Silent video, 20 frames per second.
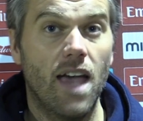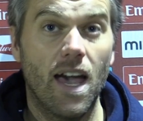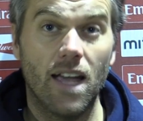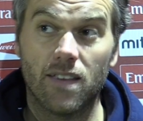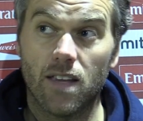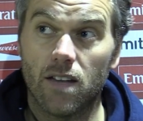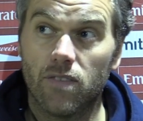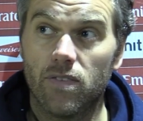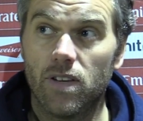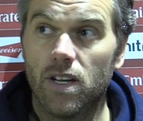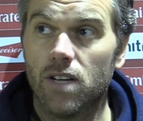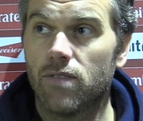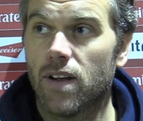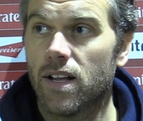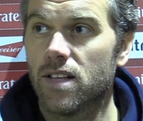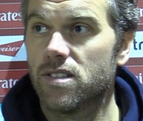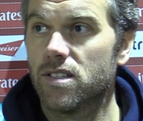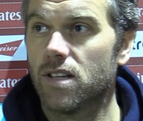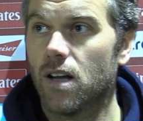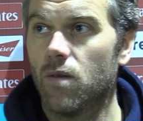Yeah, definitely
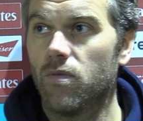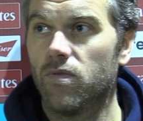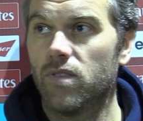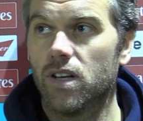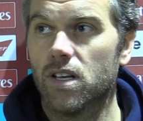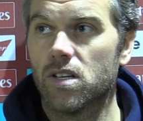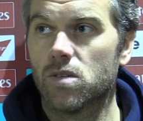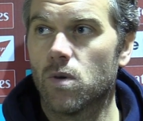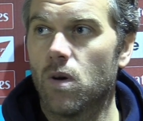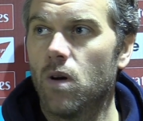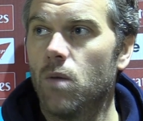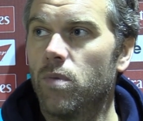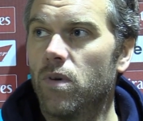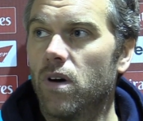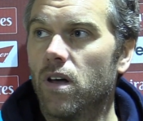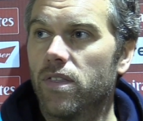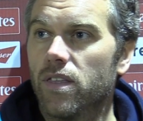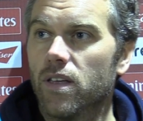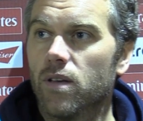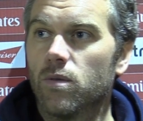Ranty hopefully as well,
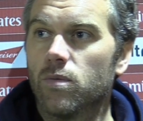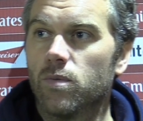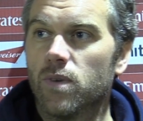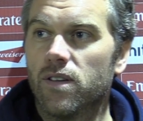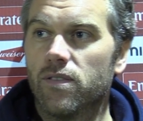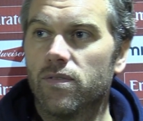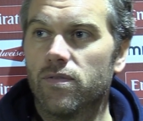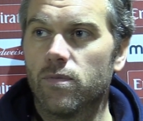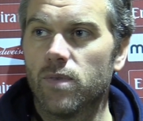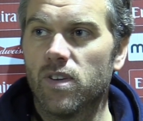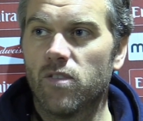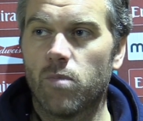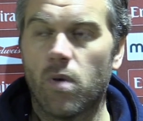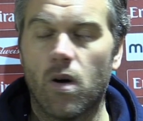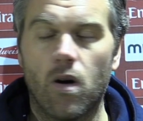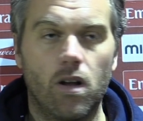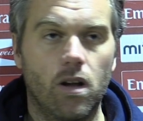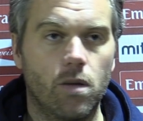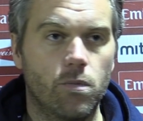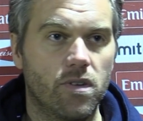but I think with
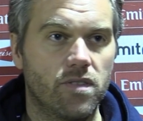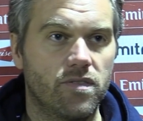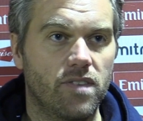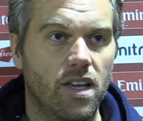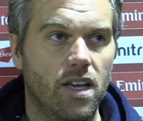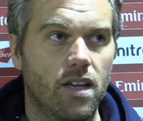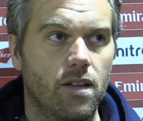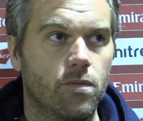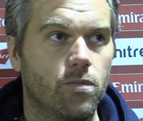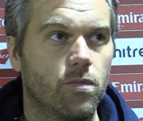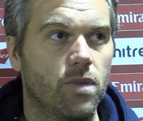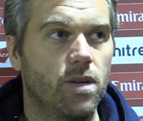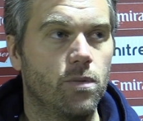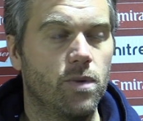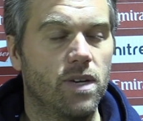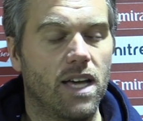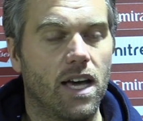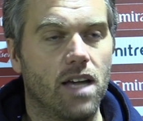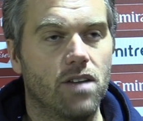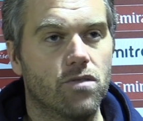Paul and with Dean,
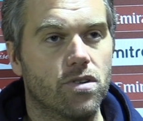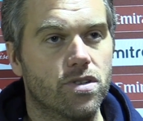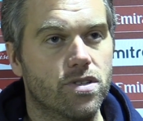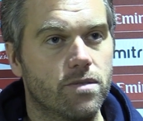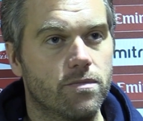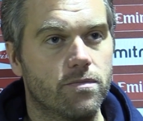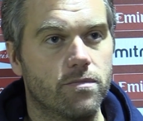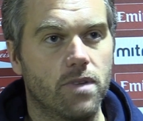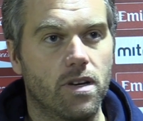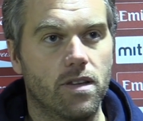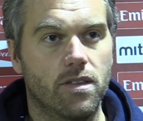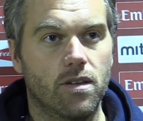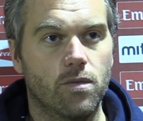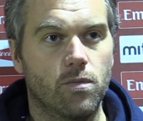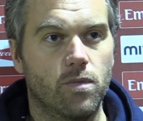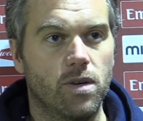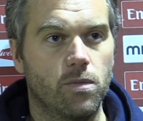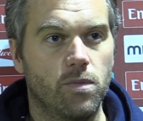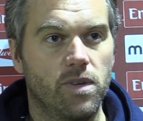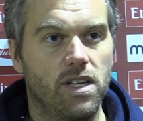we can't rush him. I
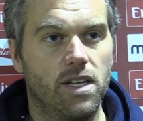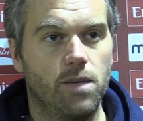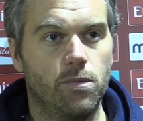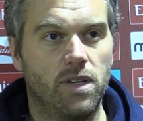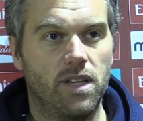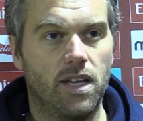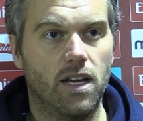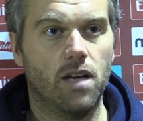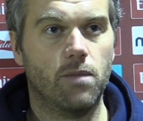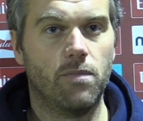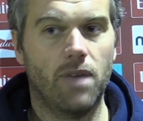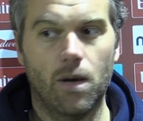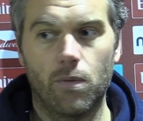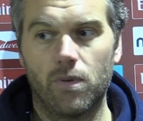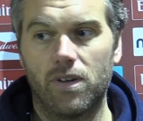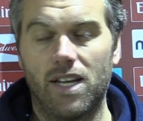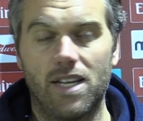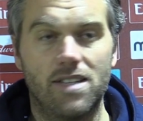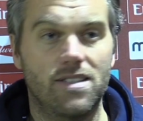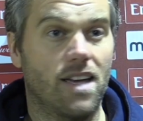think when they come back,
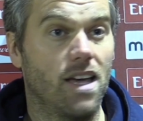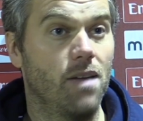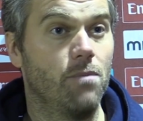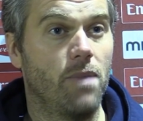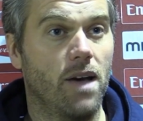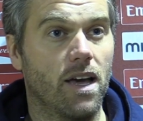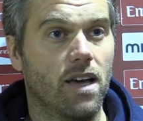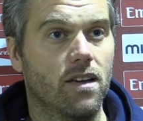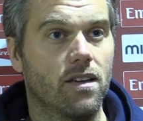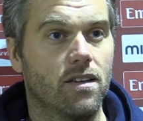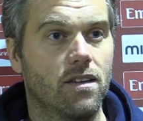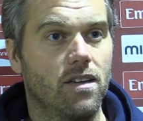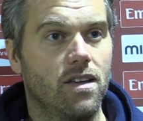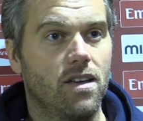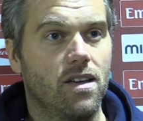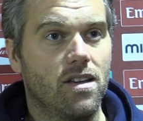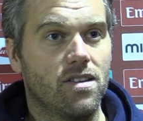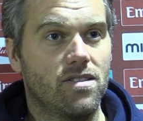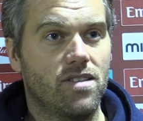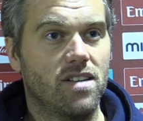we need to get him back
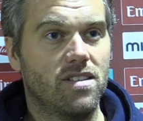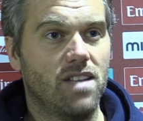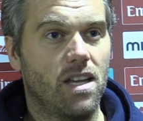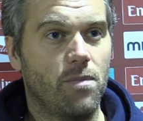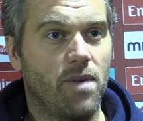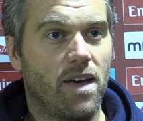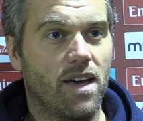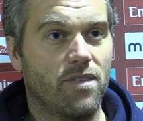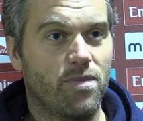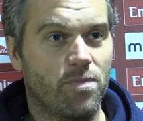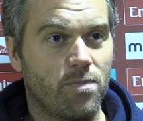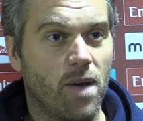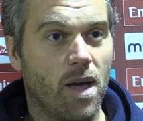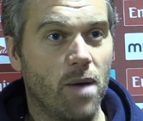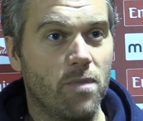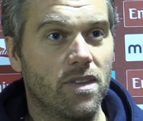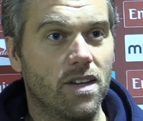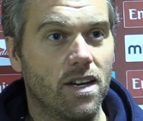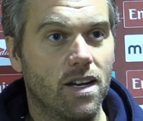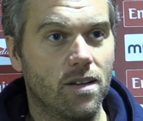so they stay back
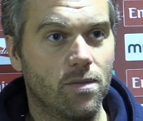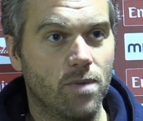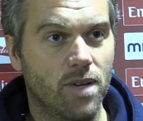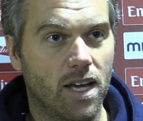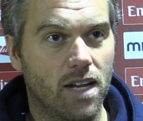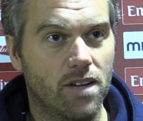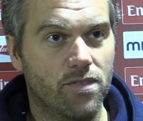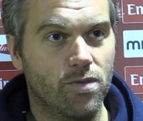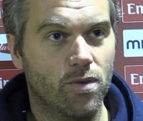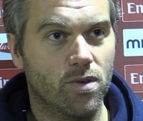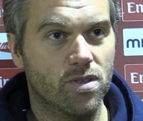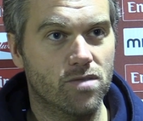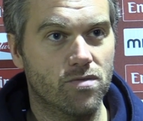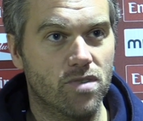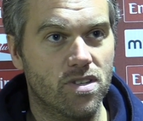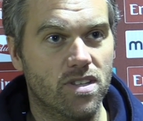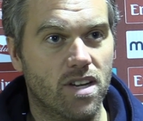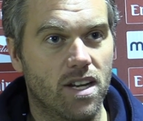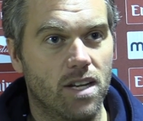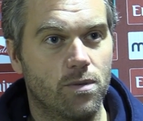permanently. We can't afford to
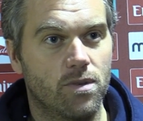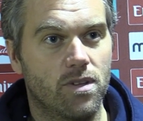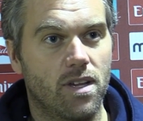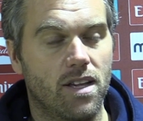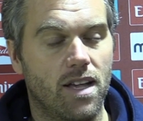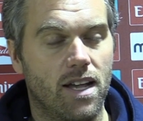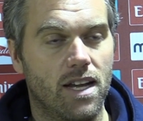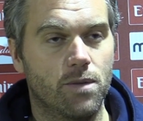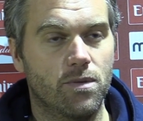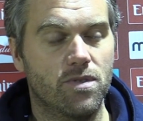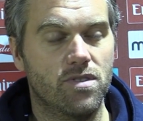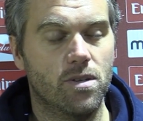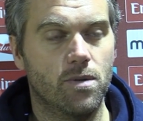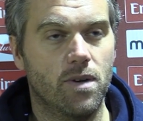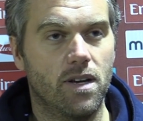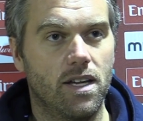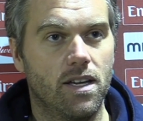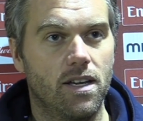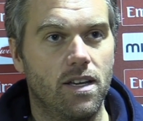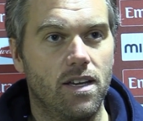risk anyone
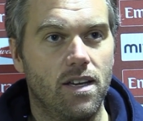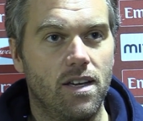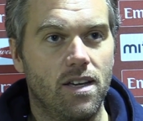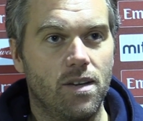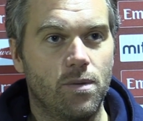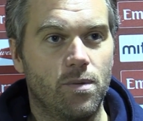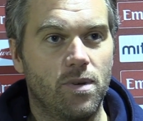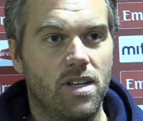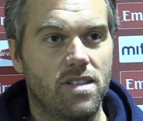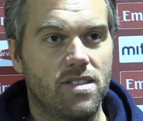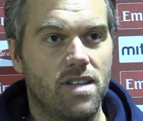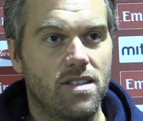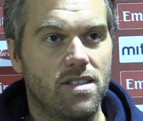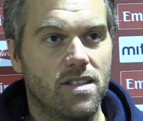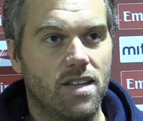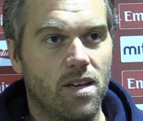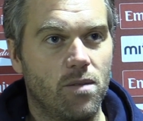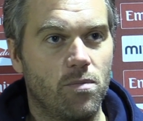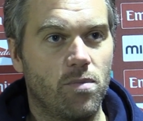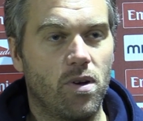too early. We'll assess
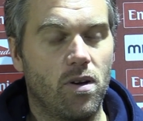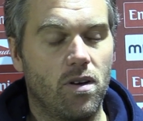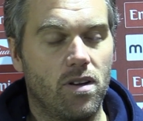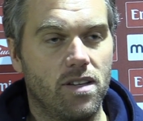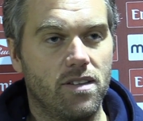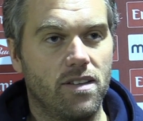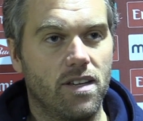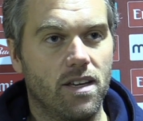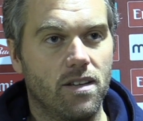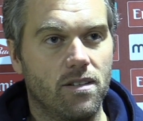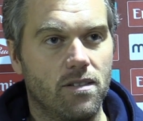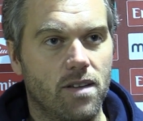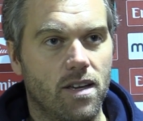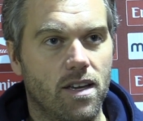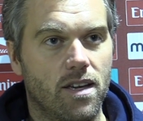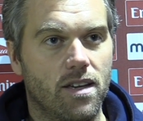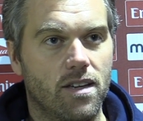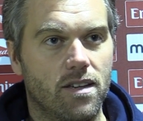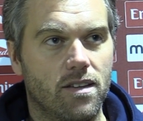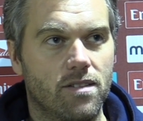again Paul and Dean
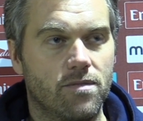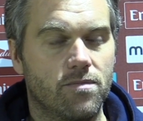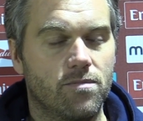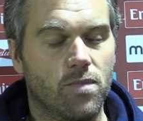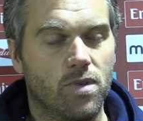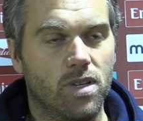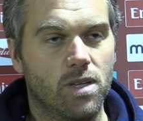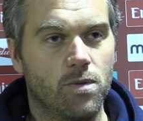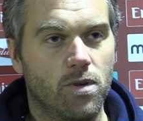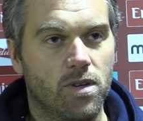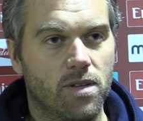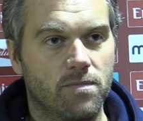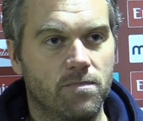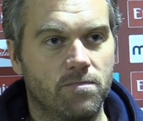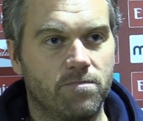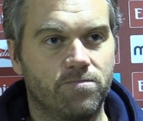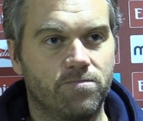Monday morning.